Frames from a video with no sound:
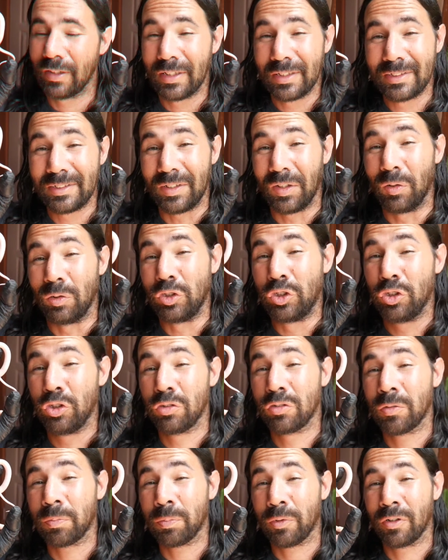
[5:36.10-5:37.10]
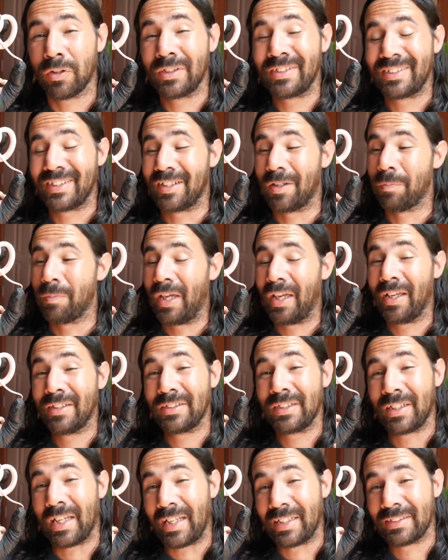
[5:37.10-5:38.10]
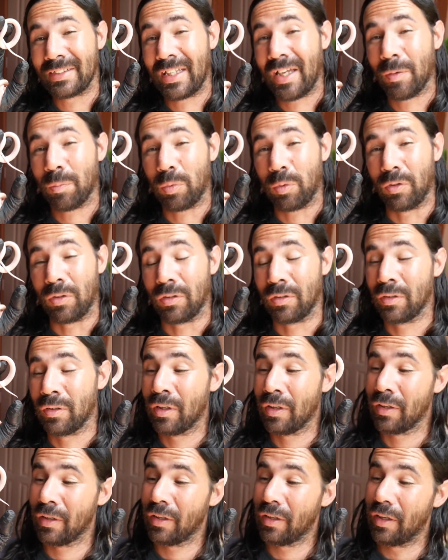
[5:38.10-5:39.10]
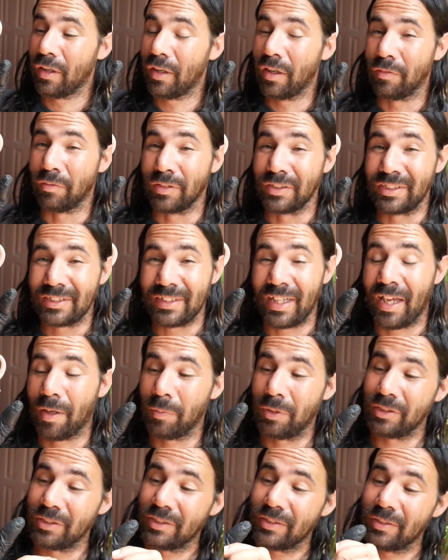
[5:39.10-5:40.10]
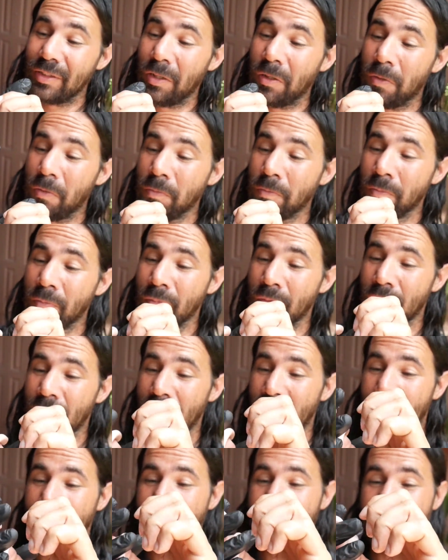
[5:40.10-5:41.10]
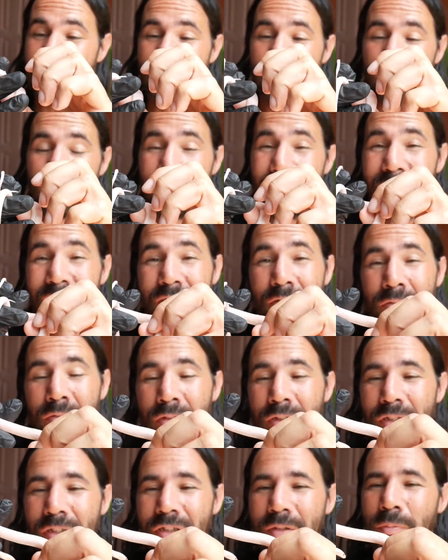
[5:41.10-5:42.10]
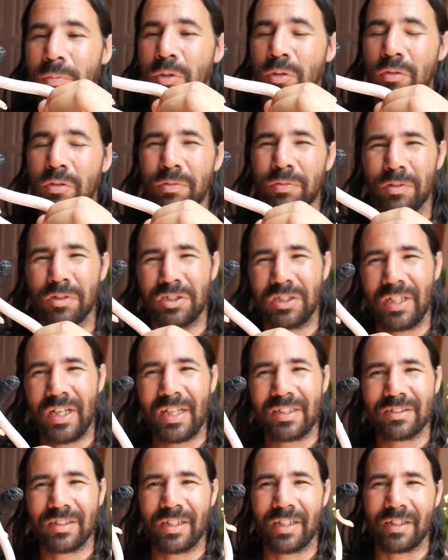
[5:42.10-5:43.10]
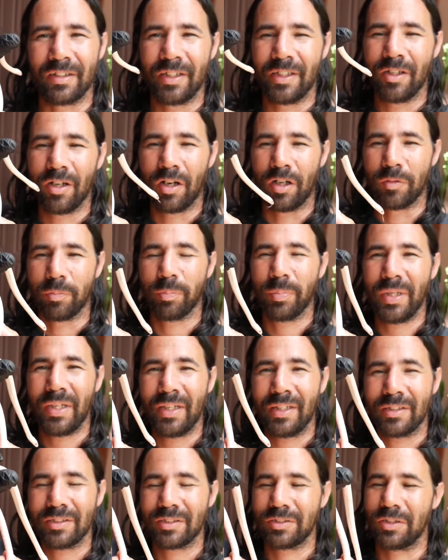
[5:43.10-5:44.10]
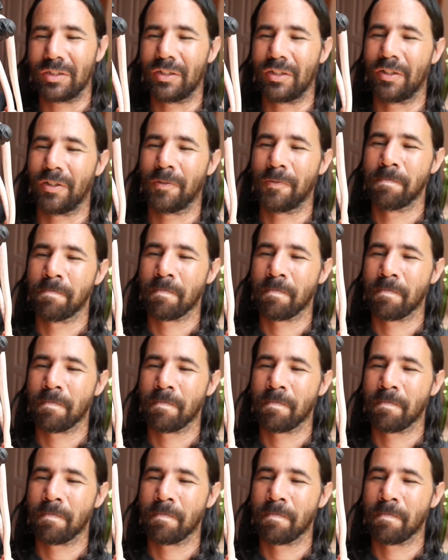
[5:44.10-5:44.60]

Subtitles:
So Juniper is an amazing example of a salmon snow. She's really beautiful. She has like neon pinks to her.